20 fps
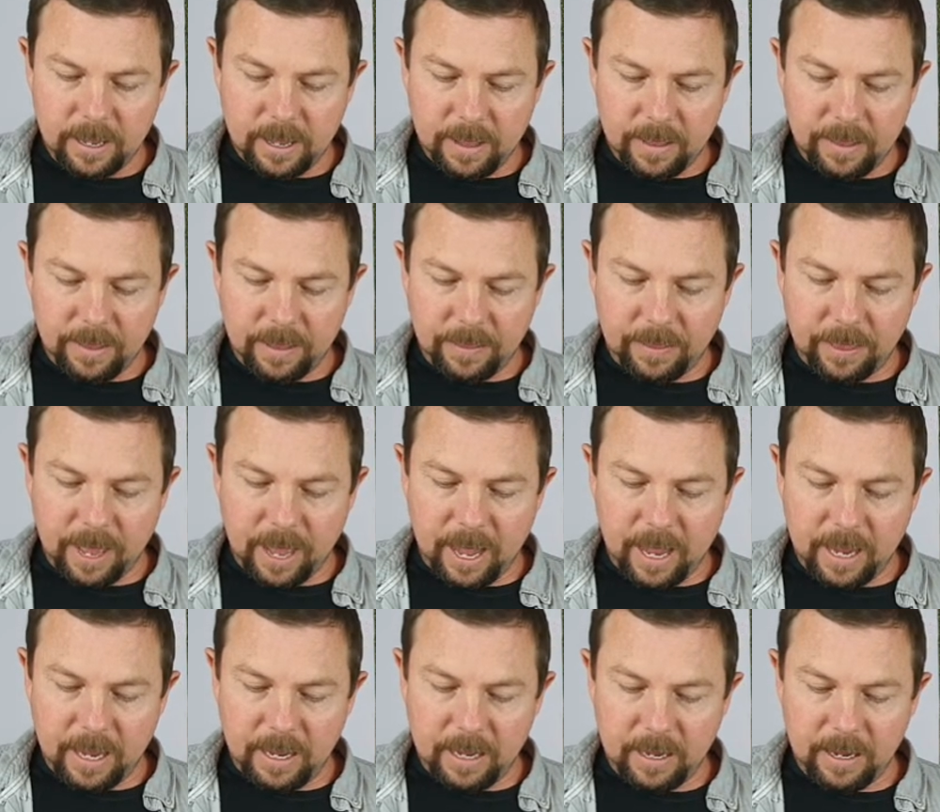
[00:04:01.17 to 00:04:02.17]
that
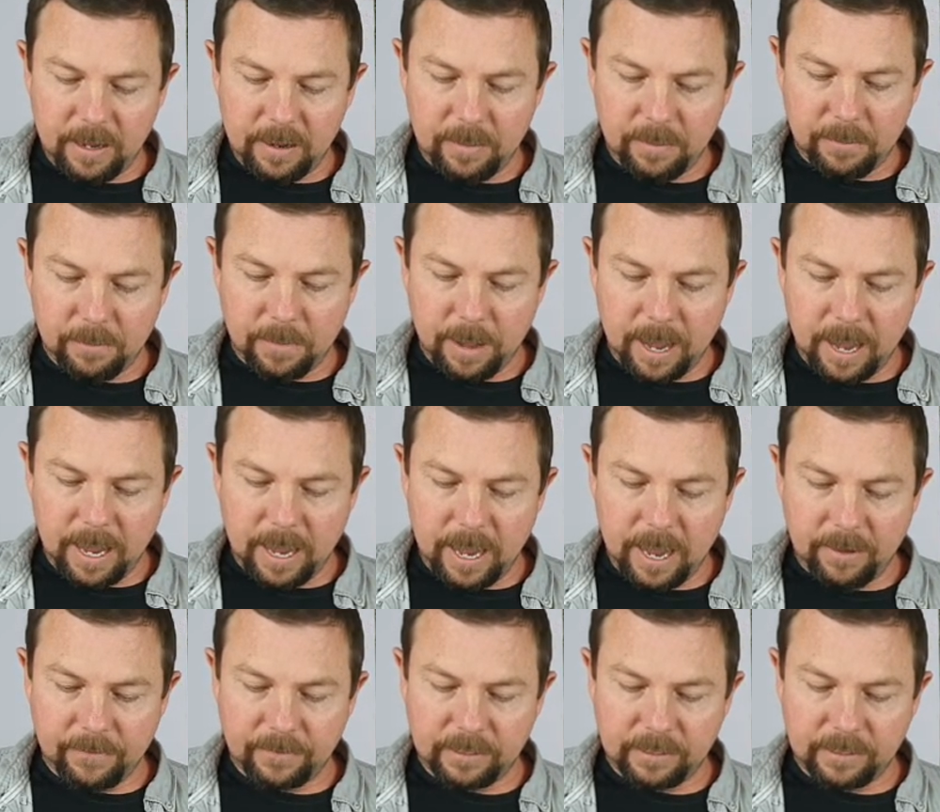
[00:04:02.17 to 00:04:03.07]
they may have